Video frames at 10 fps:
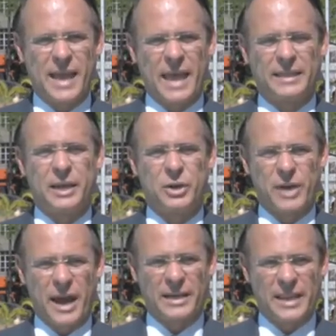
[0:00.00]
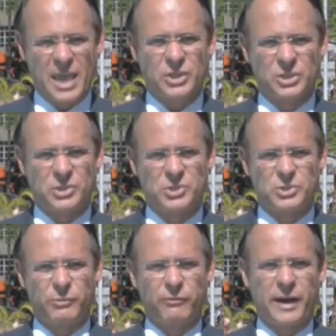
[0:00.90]
at the United Nations
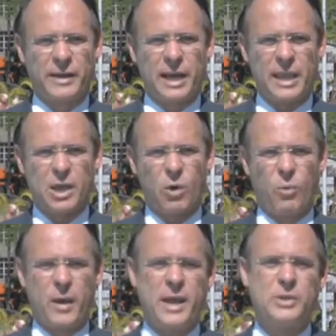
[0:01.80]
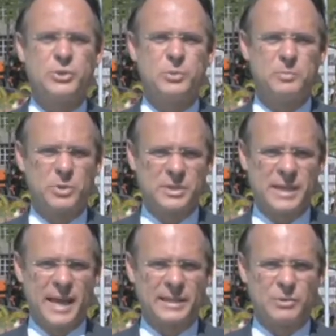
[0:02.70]
to find a legal way to
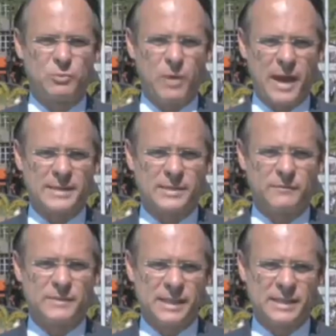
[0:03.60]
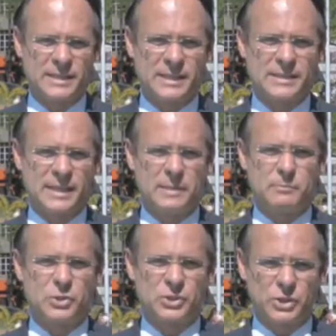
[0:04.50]
protect the rights of citizens and
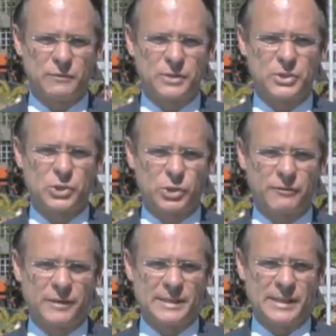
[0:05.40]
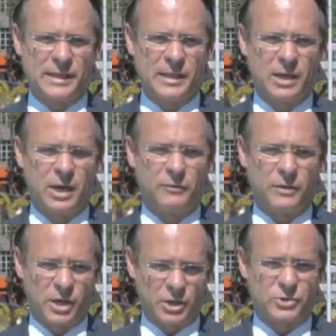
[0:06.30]
preserve the sovereignty of
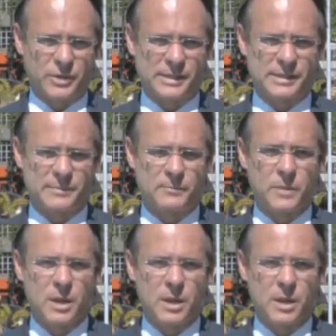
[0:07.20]
the countries.